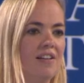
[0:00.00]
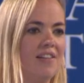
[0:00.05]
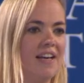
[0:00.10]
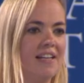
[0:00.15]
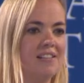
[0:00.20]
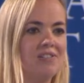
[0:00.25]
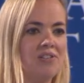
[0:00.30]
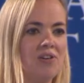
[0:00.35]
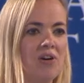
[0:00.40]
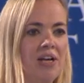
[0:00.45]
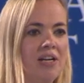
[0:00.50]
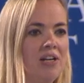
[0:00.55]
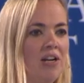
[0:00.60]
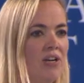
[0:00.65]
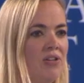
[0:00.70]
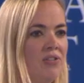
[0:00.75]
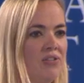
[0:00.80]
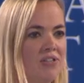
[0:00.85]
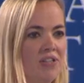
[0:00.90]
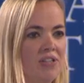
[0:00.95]
that's
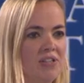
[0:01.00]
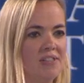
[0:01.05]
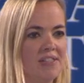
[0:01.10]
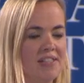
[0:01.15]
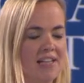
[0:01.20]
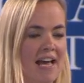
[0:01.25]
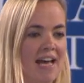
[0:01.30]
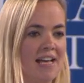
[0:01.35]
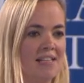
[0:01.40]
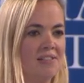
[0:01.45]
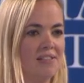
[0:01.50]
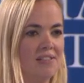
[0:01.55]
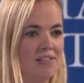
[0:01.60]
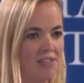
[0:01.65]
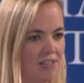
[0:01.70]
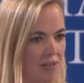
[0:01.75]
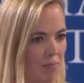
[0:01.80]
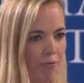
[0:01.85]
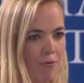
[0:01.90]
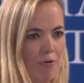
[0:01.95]
diagnosed as
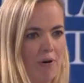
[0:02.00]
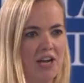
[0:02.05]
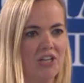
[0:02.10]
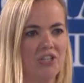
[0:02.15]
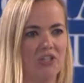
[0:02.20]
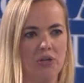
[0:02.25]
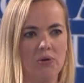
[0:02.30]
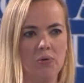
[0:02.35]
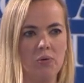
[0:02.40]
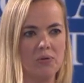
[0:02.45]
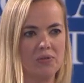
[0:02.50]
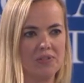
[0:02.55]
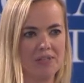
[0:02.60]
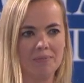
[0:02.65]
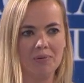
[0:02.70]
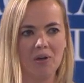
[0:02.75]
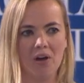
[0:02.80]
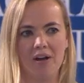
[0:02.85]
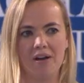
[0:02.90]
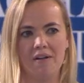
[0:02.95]
depression or
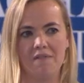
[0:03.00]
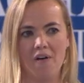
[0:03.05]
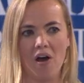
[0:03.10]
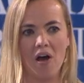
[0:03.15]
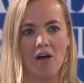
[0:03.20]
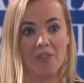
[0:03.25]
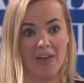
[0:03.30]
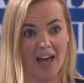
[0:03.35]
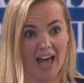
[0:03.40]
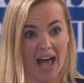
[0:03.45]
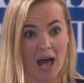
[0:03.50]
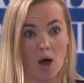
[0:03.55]
some kind of other